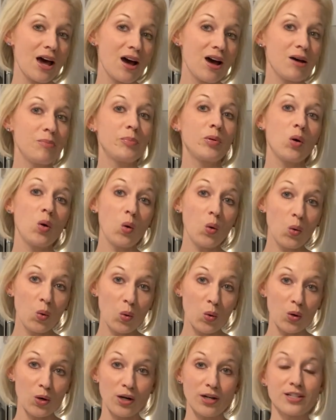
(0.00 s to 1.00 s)
up
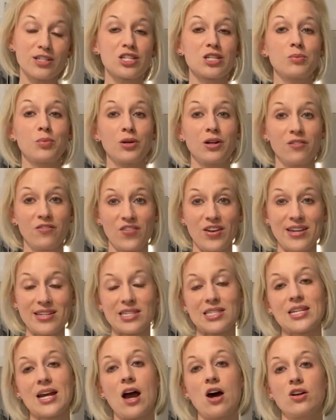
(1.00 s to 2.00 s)
or to put it
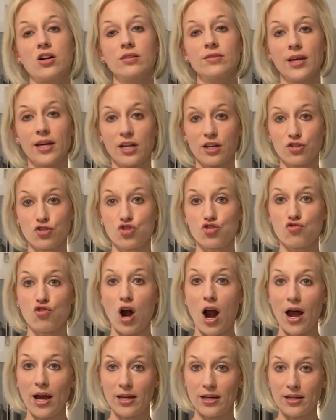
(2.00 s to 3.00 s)
face down on like a
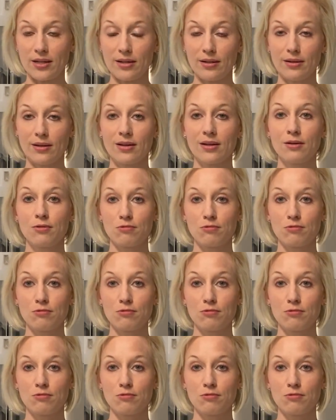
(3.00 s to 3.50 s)
drying